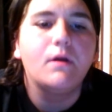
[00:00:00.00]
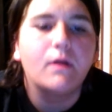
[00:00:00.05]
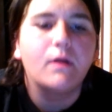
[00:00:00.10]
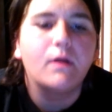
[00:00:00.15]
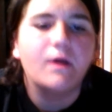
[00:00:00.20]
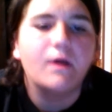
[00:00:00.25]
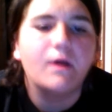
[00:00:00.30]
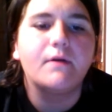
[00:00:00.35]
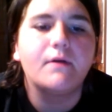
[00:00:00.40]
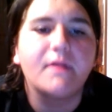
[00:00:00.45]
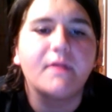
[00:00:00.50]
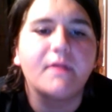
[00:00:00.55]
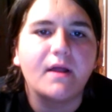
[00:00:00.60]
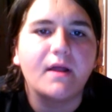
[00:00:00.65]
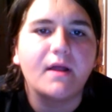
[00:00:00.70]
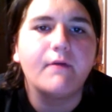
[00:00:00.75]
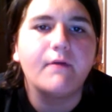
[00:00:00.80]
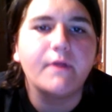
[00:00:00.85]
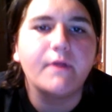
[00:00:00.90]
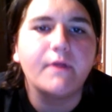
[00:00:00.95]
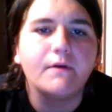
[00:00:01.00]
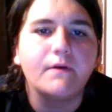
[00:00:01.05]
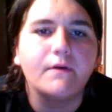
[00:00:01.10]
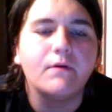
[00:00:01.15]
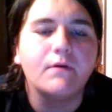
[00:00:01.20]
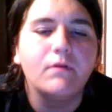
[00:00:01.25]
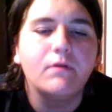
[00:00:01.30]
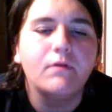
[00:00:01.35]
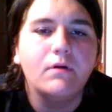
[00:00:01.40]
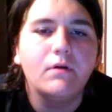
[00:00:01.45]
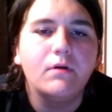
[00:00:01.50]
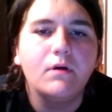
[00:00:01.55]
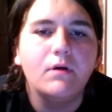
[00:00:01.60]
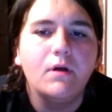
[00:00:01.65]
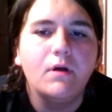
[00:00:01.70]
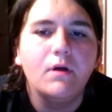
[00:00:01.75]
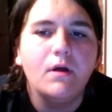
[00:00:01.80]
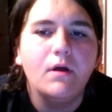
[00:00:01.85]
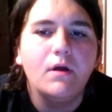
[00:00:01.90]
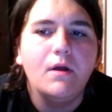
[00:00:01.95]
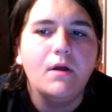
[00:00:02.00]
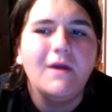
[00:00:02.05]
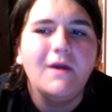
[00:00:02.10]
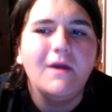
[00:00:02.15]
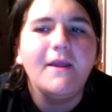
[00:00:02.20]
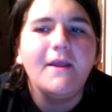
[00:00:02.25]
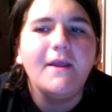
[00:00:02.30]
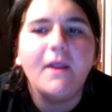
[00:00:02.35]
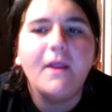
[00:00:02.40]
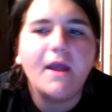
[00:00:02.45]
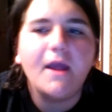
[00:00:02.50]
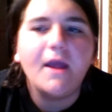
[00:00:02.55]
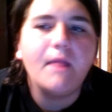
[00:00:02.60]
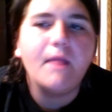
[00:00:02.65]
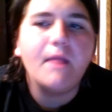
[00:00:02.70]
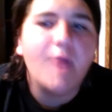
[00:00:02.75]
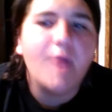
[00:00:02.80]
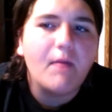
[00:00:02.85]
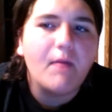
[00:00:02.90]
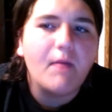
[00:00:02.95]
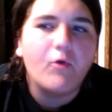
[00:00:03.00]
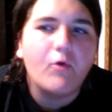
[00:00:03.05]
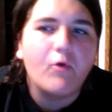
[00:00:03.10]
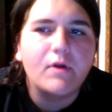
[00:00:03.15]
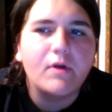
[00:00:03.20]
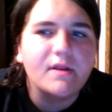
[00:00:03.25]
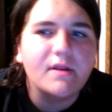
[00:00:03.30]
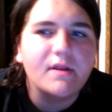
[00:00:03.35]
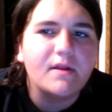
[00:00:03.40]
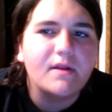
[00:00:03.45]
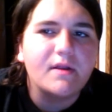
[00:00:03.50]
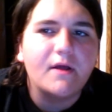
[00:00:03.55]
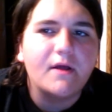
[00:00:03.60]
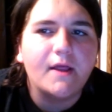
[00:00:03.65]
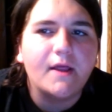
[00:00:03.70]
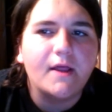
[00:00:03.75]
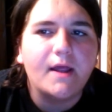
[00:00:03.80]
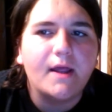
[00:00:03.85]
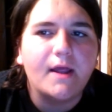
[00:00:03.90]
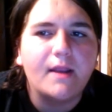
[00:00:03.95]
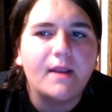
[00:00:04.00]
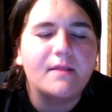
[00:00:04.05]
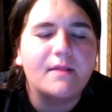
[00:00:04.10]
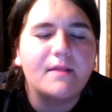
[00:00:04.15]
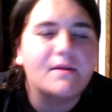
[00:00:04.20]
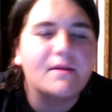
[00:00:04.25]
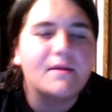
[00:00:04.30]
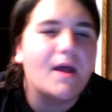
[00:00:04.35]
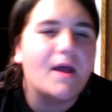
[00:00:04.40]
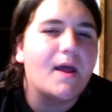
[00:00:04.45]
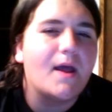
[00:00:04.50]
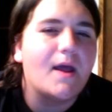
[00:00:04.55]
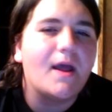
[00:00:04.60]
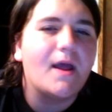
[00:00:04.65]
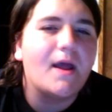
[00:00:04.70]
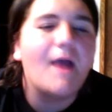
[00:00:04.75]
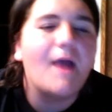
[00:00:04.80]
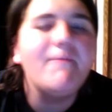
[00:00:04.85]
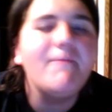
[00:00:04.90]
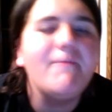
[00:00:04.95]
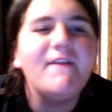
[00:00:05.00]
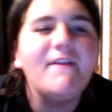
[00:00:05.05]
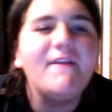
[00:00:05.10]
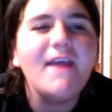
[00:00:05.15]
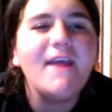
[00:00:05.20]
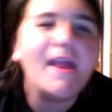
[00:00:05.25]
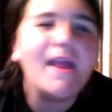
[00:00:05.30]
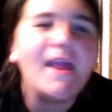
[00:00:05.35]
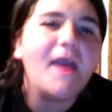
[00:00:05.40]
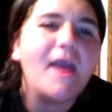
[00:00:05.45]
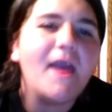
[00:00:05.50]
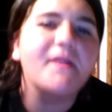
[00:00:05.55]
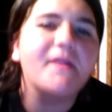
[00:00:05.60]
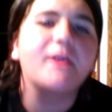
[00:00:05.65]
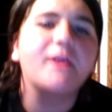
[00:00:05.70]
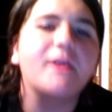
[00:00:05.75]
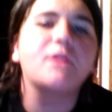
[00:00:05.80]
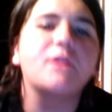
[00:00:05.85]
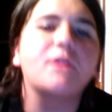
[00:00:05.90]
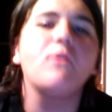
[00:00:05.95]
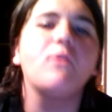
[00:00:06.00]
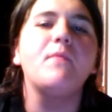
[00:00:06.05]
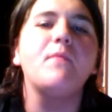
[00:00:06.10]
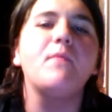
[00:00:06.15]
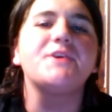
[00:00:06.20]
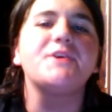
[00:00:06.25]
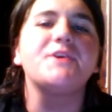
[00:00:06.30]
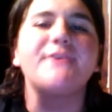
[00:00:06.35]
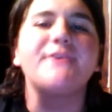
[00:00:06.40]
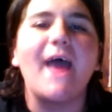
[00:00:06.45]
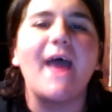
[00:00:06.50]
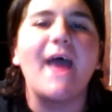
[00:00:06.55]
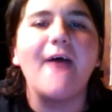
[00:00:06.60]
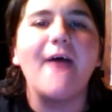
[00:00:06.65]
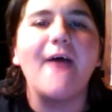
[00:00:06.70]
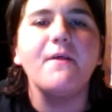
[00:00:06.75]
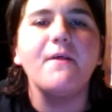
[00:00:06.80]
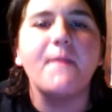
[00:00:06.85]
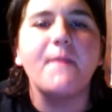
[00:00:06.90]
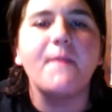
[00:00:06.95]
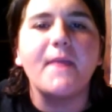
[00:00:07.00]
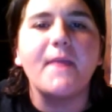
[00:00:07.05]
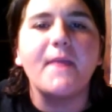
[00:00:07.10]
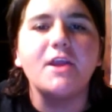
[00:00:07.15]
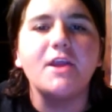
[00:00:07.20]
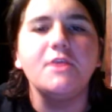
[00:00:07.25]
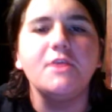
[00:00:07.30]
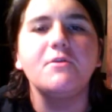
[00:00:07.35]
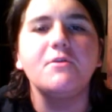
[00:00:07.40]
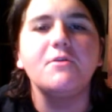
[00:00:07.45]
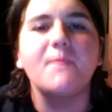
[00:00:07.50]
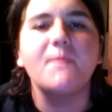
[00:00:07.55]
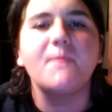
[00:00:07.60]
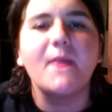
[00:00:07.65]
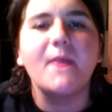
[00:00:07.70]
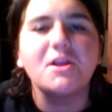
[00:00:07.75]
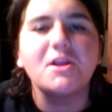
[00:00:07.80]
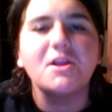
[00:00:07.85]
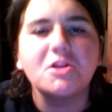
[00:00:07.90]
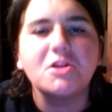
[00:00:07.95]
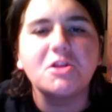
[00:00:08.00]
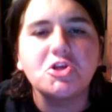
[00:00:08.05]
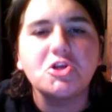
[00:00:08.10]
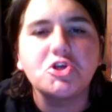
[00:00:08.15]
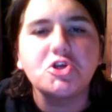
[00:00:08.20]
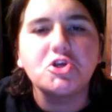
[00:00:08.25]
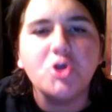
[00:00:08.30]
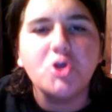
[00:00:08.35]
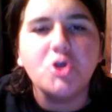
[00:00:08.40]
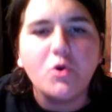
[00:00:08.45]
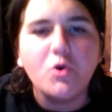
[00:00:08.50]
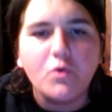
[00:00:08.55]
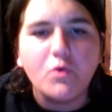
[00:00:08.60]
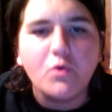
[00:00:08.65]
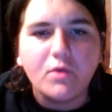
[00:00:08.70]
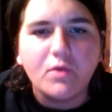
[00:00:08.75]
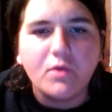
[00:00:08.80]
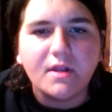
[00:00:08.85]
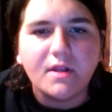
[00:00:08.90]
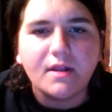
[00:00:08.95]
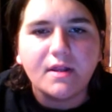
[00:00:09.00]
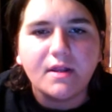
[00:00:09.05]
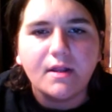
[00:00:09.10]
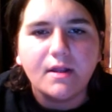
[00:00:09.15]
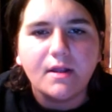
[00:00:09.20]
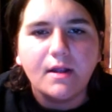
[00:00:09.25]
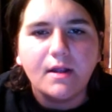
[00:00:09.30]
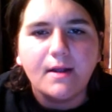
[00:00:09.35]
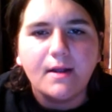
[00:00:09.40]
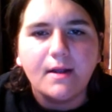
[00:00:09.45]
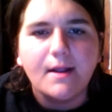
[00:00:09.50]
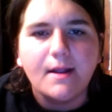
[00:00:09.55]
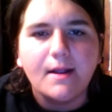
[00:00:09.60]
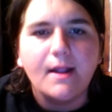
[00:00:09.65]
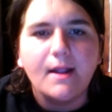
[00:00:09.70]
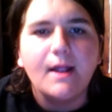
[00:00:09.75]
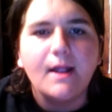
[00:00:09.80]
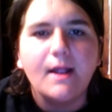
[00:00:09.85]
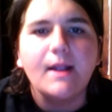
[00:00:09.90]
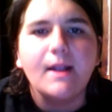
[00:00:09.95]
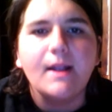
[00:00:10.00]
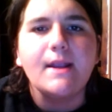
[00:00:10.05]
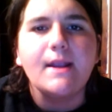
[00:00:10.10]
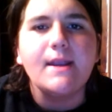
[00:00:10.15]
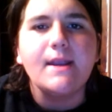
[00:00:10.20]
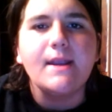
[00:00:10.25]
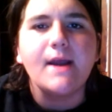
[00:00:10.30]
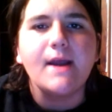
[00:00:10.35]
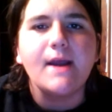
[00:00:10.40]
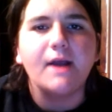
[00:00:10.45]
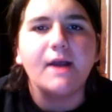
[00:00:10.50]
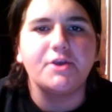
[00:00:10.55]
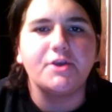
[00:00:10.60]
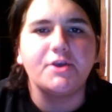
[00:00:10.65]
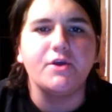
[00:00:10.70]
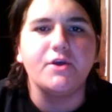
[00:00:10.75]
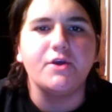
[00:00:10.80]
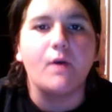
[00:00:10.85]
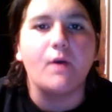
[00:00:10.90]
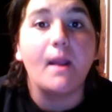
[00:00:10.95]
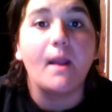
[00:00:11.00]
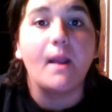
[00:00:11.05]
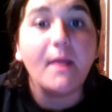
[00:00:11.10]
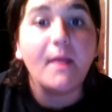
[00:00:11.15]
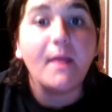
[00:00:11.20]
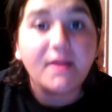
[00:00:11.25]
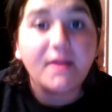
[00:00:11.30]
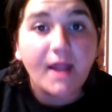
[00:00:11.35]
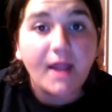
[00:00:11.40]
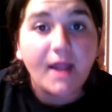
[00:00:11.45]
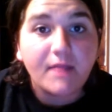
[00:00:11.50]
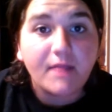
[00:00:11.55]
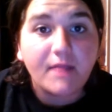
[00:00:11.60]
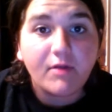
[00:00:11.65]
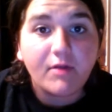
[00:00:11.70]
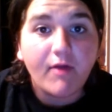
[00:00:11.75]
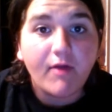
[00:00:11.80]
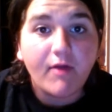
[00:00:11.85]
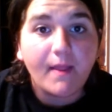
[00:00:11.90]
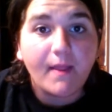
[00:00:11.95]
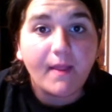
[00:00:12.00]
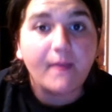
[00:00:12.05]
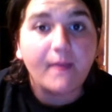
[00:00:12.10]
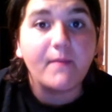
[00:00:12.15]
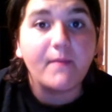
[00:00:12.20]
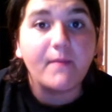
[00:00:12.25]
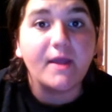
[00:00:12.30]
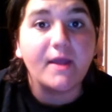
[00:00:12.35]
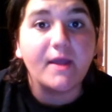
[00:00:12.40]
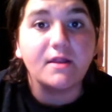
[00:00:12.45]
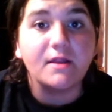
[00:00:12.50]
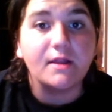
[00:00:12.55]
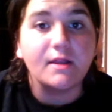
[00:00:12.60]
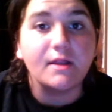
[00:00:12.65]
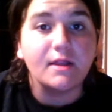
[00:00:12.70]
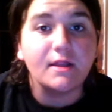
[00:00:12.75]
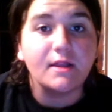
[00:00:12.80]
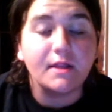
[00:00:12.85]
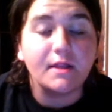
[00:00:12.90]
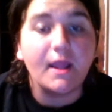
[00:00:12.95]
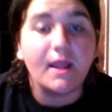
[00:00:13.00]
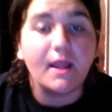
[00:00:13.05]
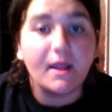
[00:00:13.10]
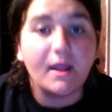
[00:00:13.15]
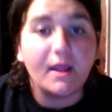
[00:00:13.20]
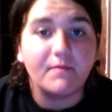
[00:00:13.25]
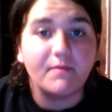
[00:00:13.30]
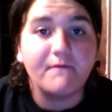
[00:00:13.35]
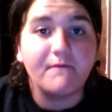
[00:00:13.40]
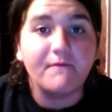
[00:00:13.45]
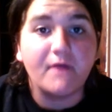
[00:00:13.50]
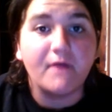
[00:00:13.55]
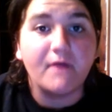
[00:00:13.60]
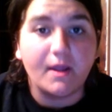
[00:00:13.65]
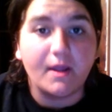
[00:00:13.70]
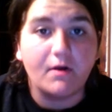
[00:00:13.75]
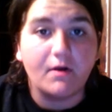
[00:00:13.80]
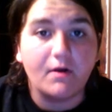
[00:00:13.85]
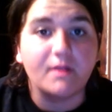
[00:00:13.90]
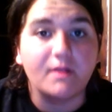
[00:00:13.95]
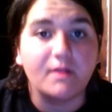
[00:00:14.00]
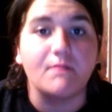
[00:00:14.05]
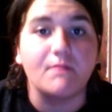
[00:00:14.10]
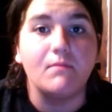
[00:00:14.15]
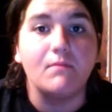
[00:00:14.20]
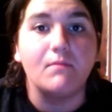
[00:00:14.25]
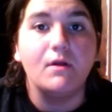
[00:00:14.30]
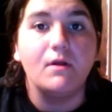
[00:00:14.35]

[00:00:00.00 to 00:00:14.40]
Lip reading: Gunner is really cool. You know, you got your Matt Morgans and all that. I mean, TNA has like so much talent that they can use, but they just choose not to. And I'm not saying it hasn't been great lately, because Sting has been fucking awesome.